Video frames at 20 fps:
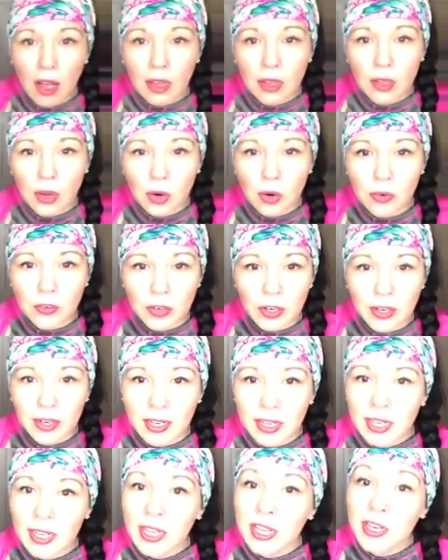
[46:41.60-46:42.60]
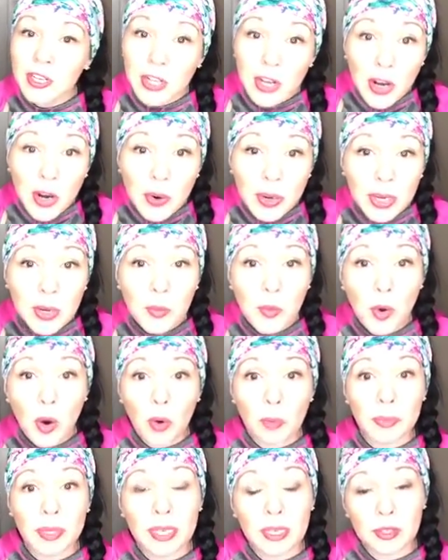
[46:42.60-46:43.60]
all over. No, it
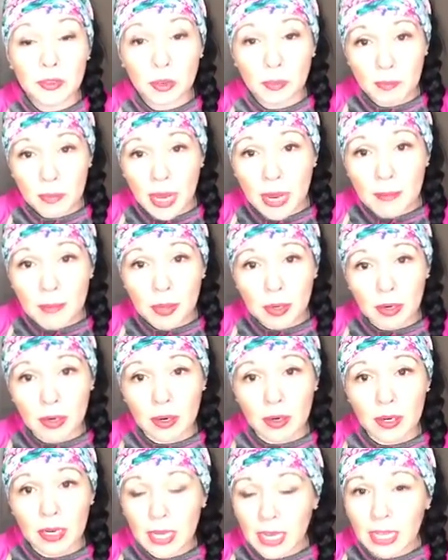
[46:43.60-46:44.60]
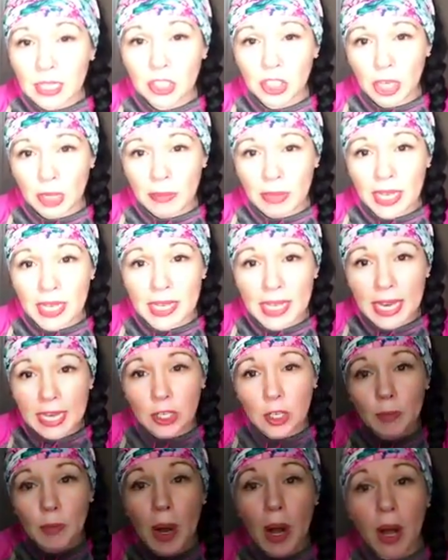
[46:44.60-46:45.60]
won't because remember, Jamie,
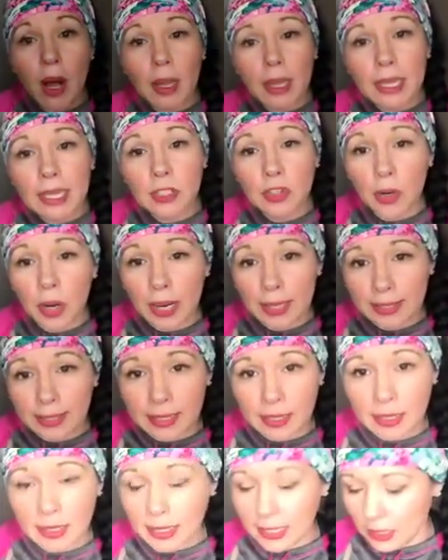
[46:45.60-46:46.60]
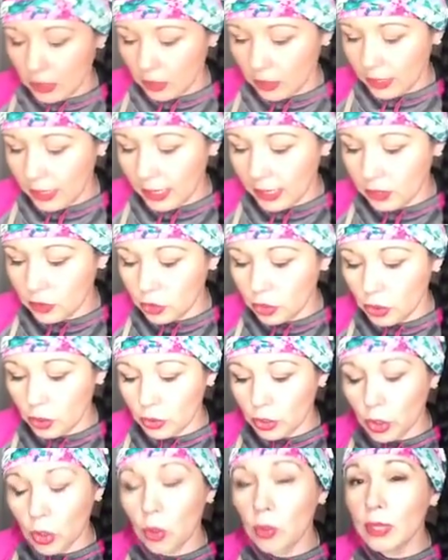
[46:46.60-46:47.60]
that your poly dries clear. And so
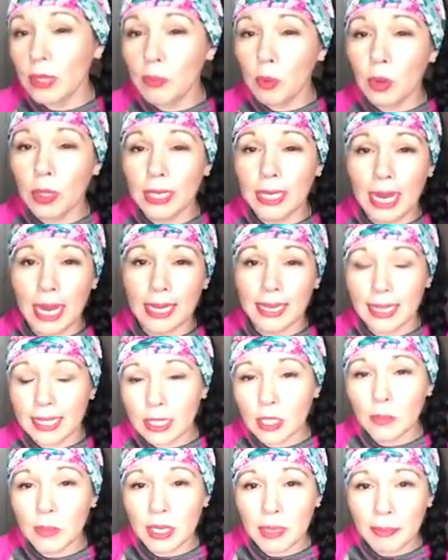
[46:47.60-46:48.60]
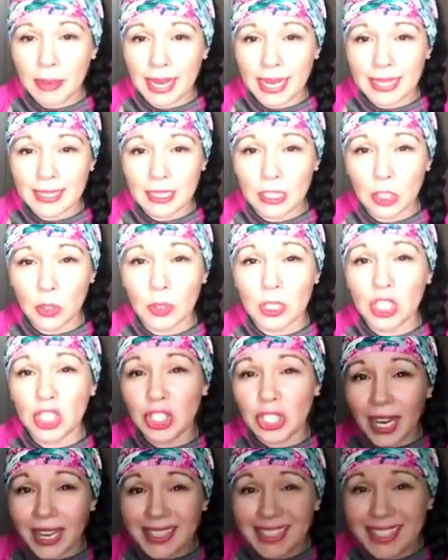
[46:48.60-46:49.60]
you're only putting a little bit of paint into it,
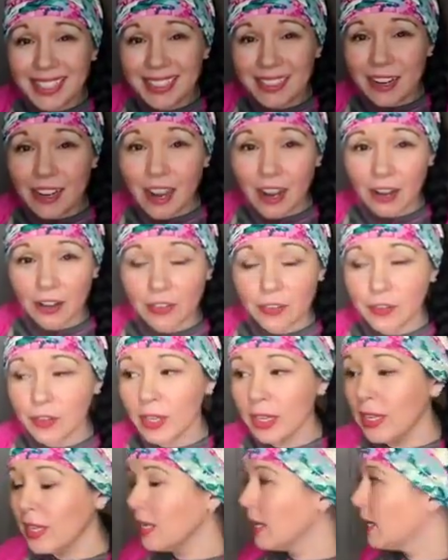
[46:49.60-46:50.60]
just enough